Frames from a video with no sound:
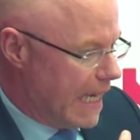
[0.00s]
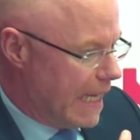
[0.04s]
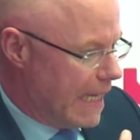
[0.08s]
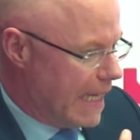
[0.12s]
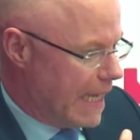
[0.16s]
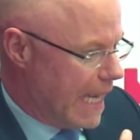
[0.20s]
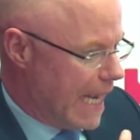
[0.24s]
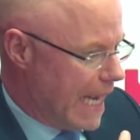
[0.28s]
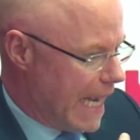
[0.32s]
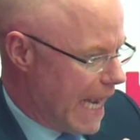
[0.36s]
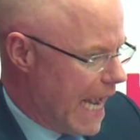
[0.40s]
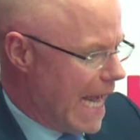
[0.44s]

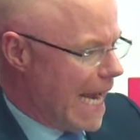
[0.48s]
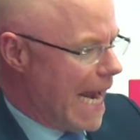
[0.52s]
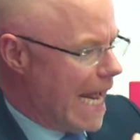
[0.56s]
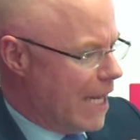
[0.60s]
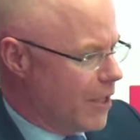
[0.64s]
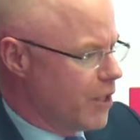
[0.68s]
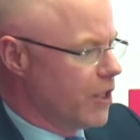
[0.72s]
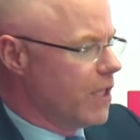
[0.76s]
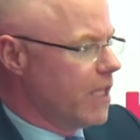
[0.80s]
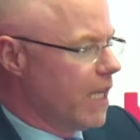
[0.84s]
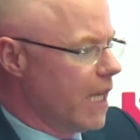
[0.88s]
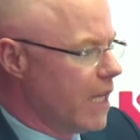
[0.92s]

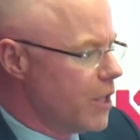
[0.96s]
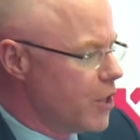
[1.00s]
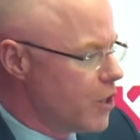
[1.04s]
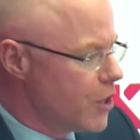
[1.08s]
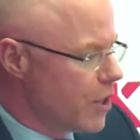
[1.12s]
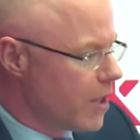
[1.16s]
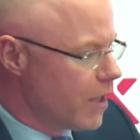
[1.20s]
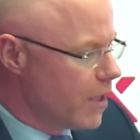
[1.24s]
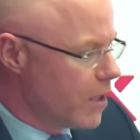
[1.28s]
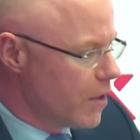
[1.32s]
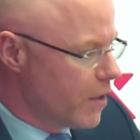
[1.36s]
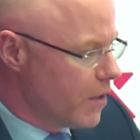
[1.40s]

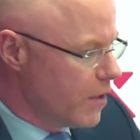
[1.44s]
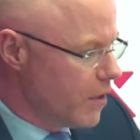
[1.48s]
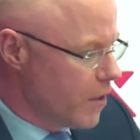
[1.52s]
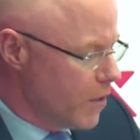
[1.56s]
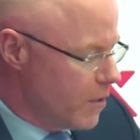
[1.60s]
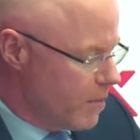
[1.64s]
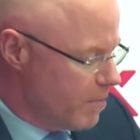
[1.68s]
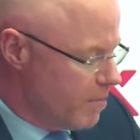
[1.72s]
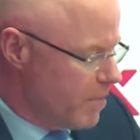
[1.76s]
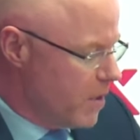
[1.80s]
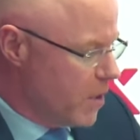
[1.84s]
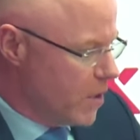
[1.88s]
agitation.
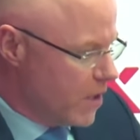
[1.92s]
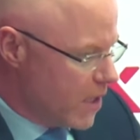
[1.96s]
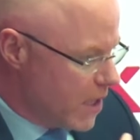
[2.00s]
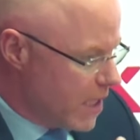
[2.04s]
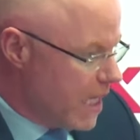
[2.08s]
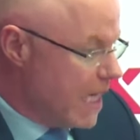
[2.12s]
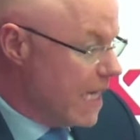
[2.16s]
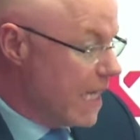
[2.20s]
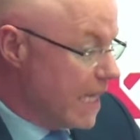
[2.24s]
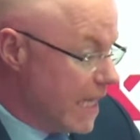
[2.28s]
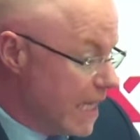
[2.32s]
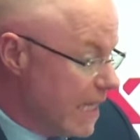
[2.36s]
You're
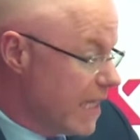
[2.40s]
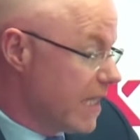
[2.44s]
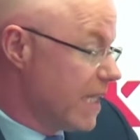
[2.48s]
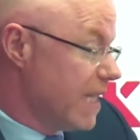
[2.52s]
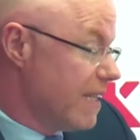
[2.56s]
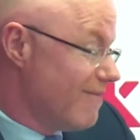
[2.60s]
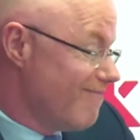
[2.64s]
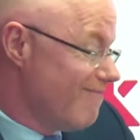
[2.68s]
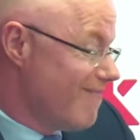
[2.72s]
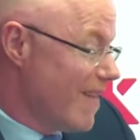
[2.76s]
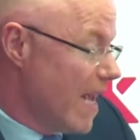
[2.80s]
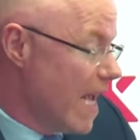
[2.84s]
seeing this,
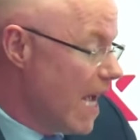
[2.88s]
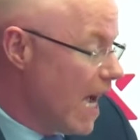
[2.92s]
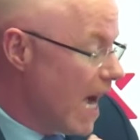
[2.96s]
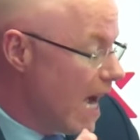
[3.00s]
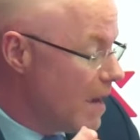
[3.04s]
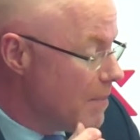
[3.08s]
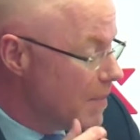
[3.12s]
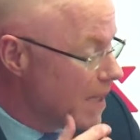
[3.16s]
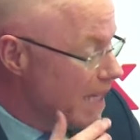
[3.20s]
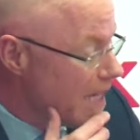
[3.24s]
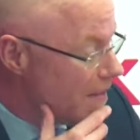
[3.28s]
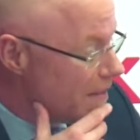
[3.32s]
and I believe